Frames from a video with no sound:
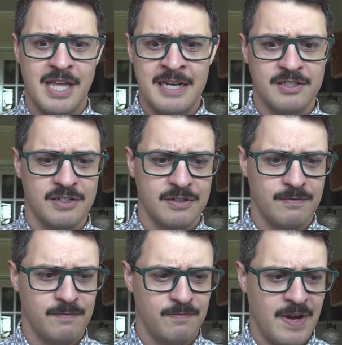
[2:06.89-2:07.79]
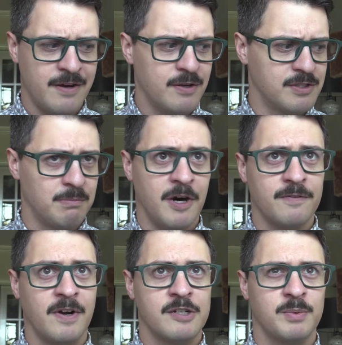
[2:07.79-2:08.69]
things and values and
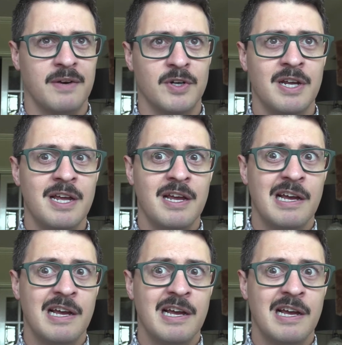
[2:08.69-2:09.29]
modifiers, whatever.